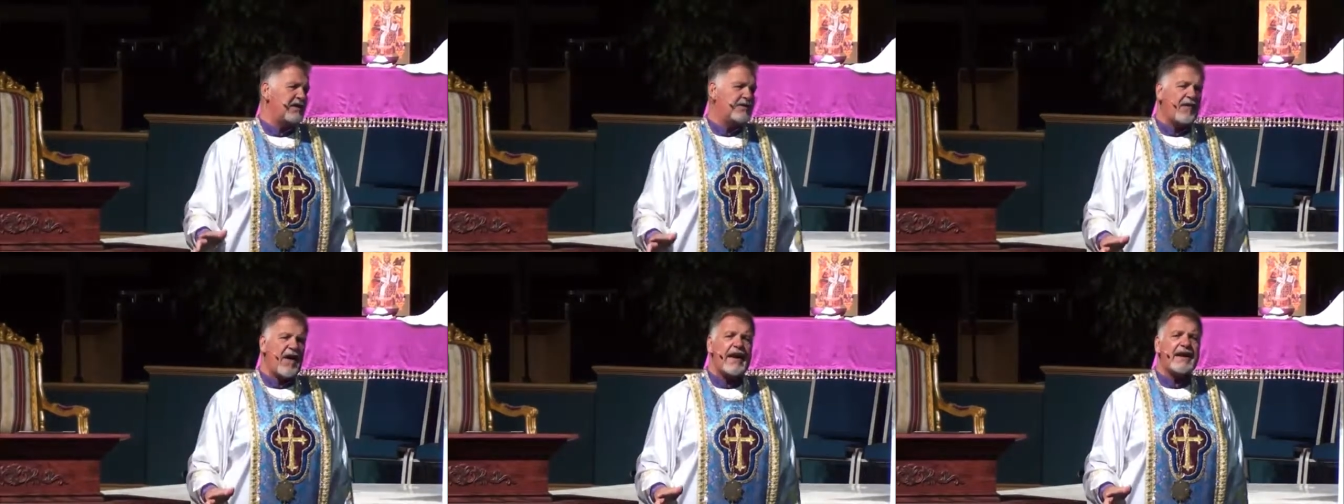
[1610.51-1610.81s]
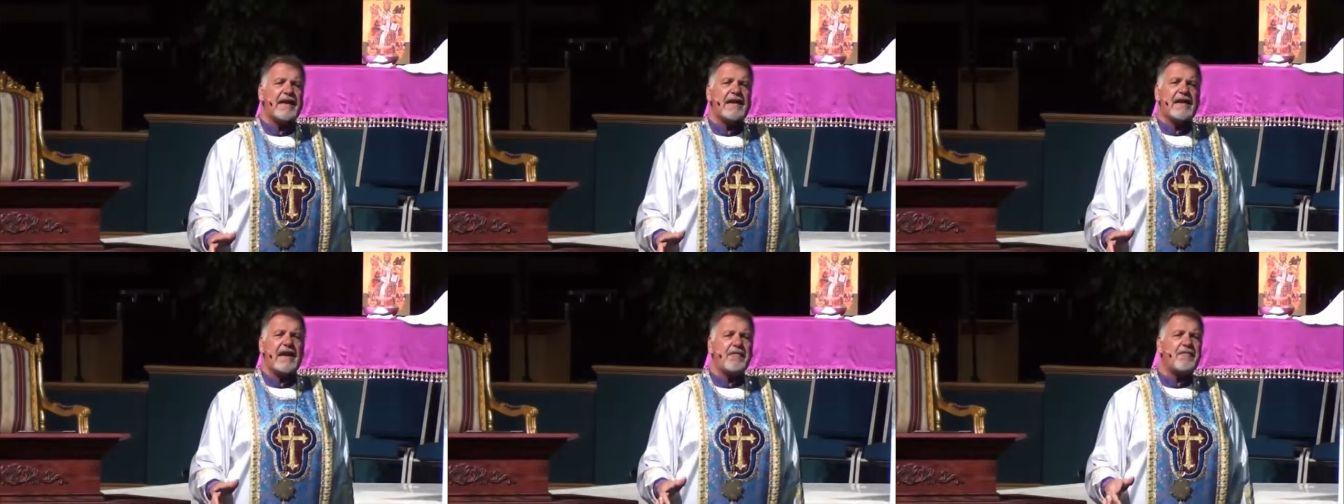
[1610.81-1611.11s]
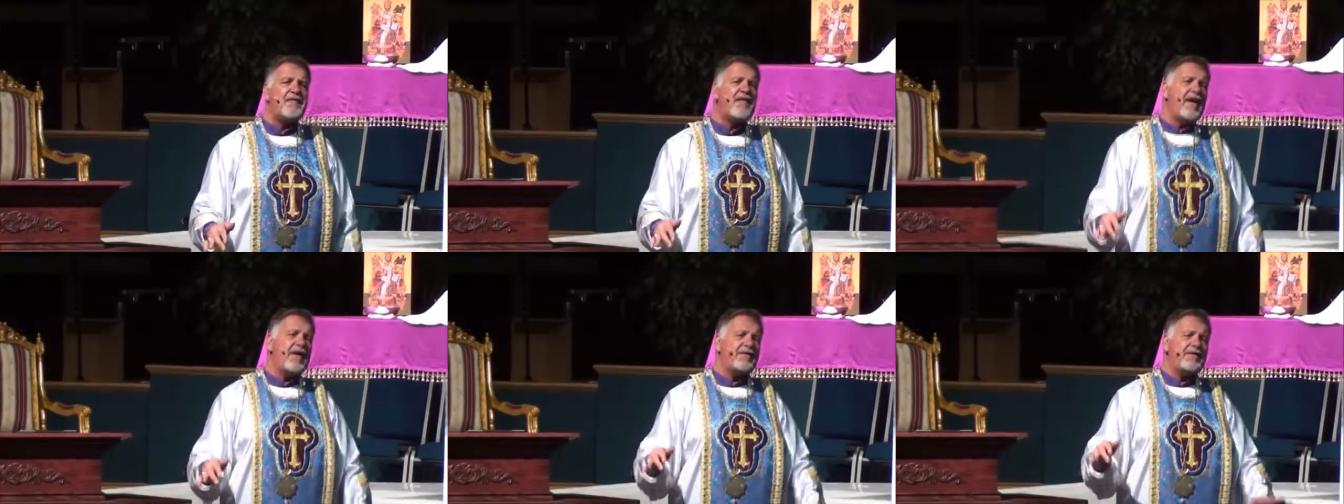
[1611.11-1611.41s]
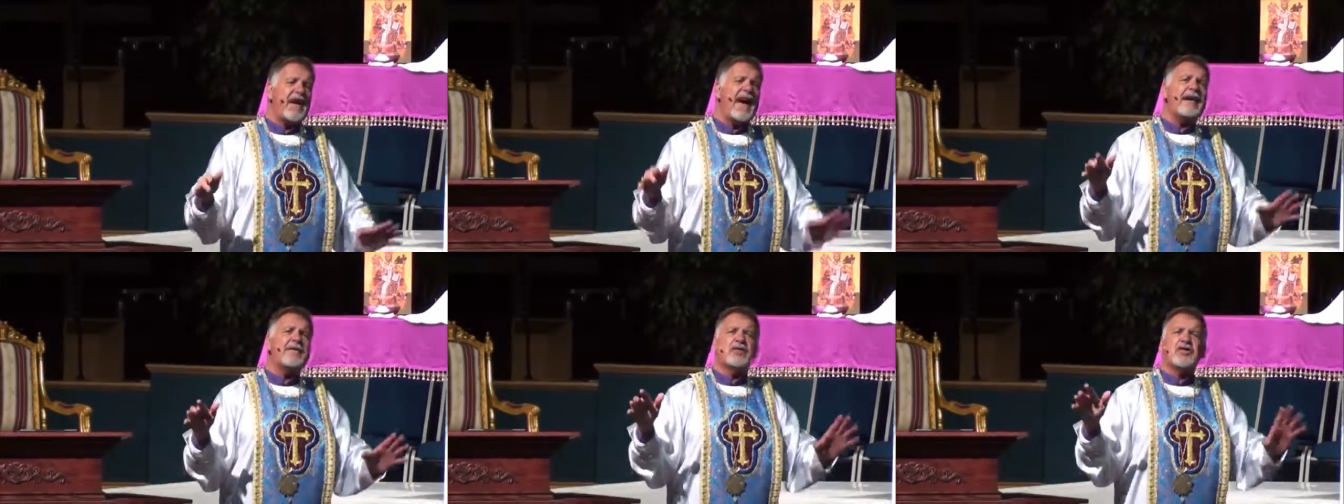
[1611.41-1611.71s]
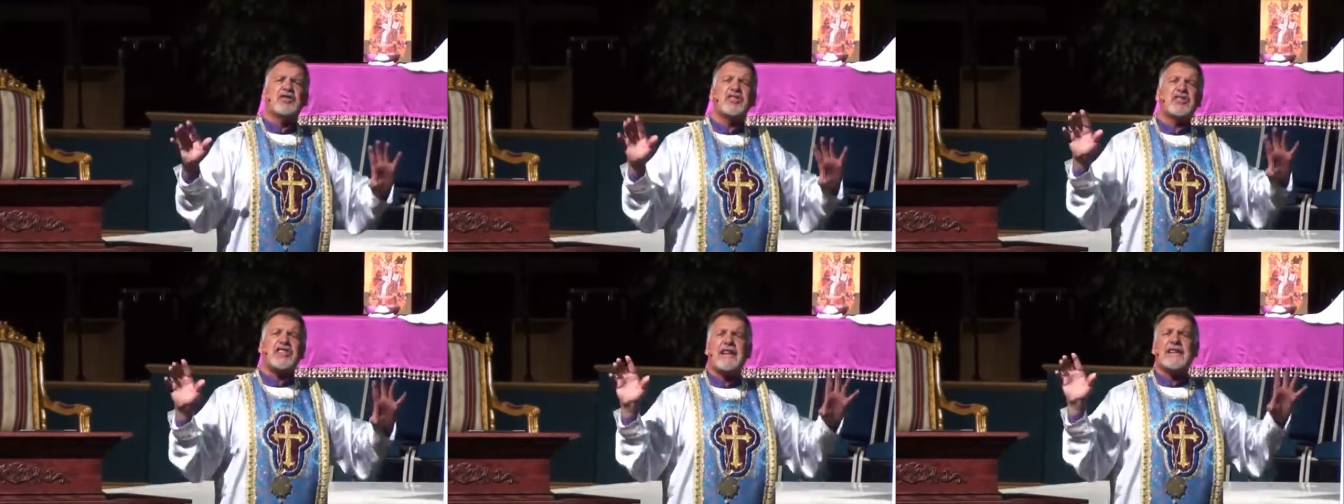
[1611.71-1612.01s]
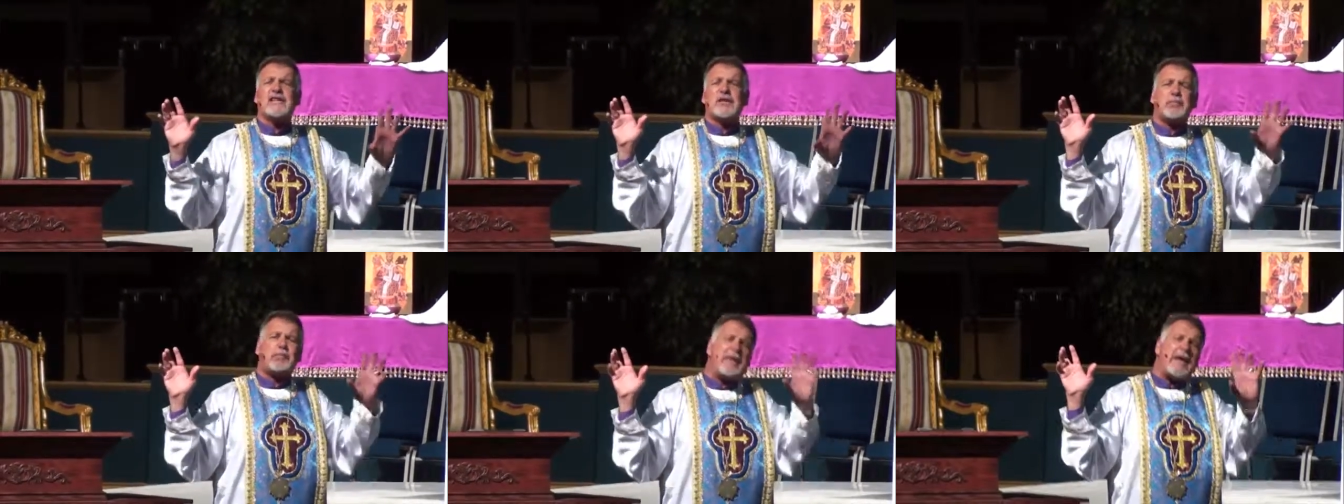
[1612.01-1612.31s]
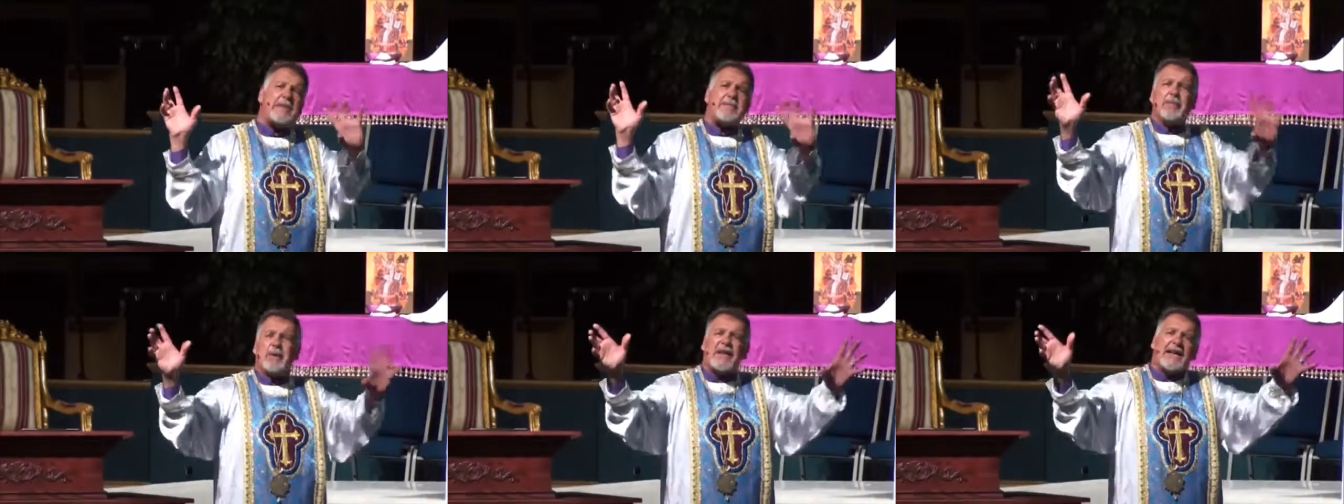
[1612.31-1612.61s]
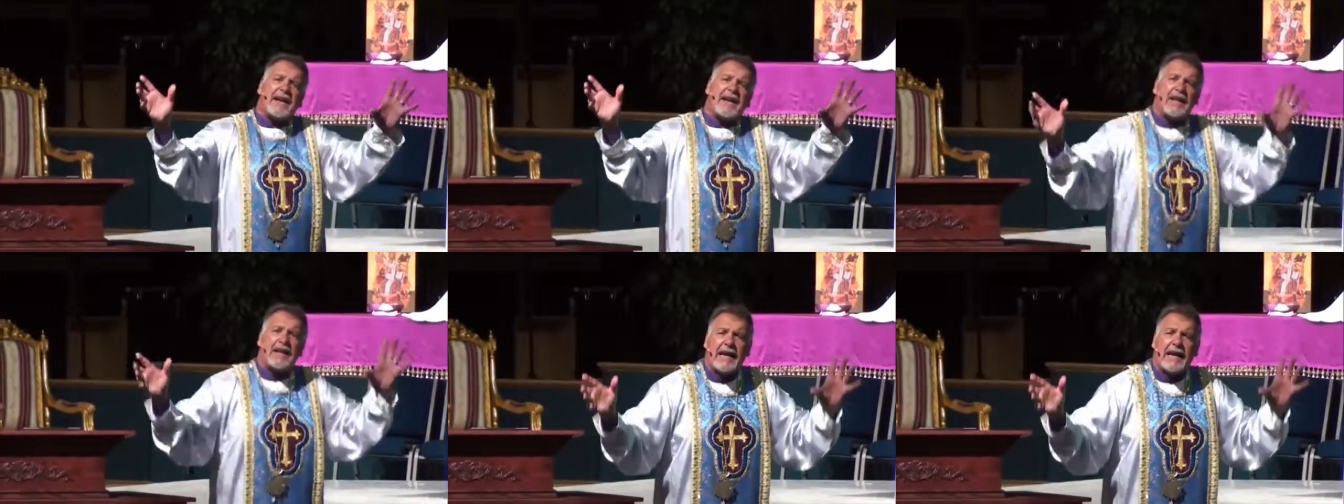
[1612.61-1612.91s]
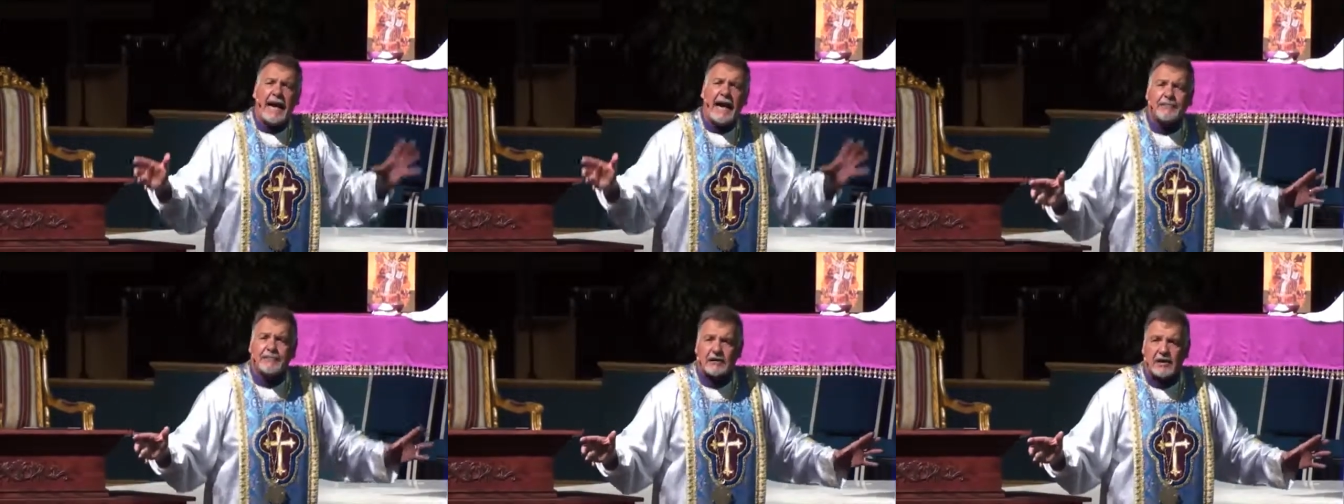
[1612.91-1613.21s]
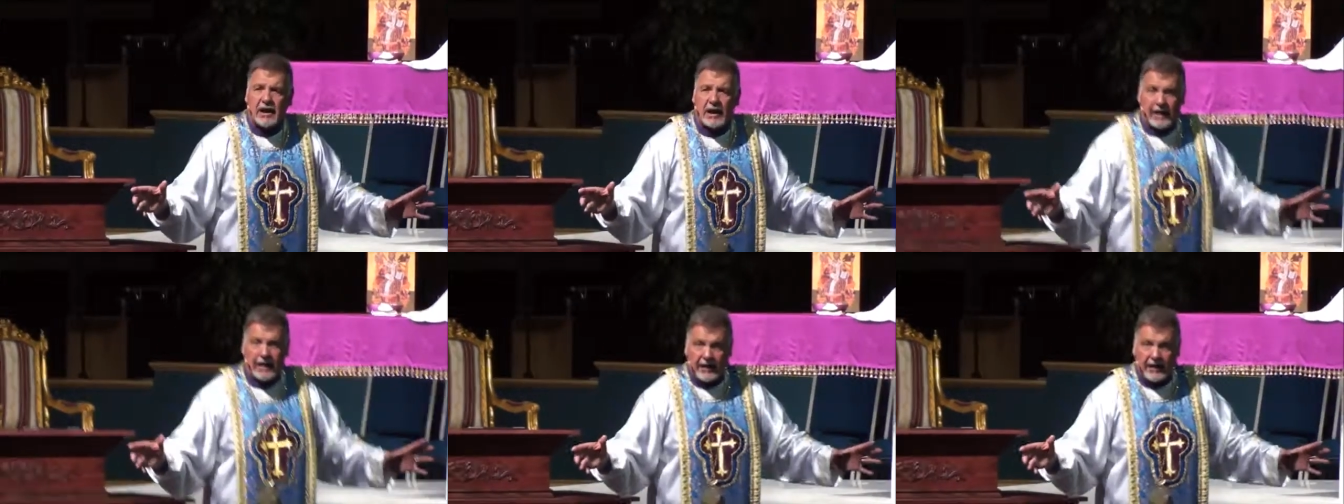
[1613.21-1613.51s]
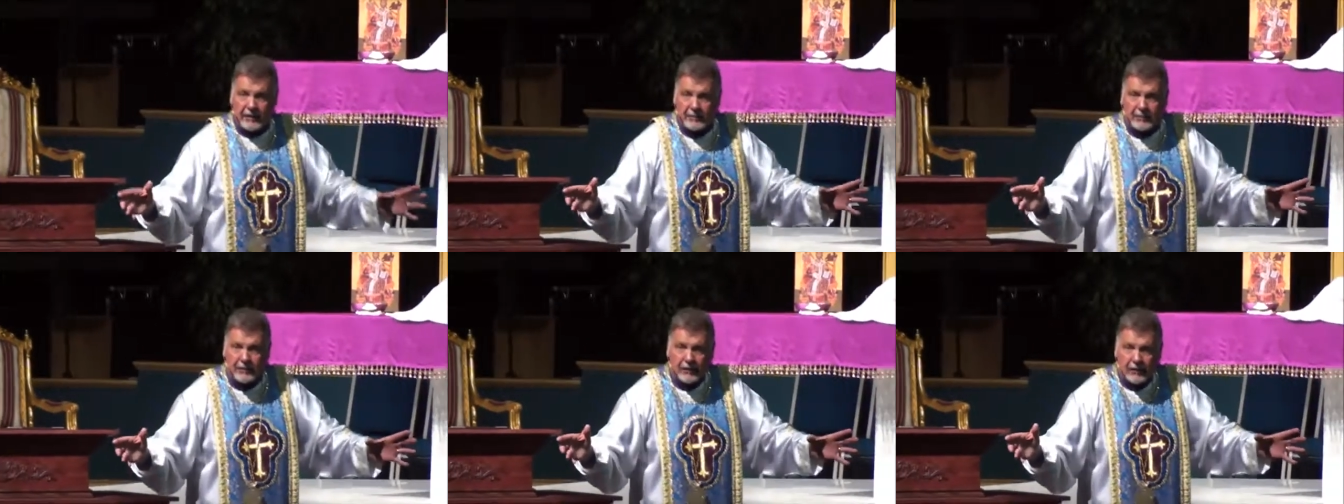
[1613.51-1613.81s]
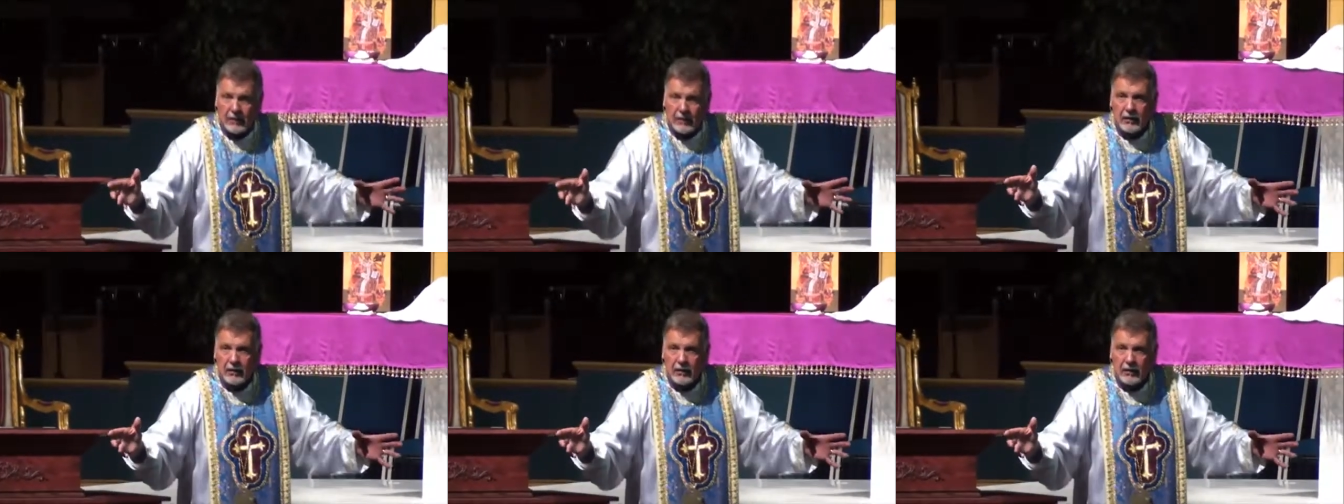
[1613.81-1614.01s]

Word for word: If I could get f- five or six people in a lifetime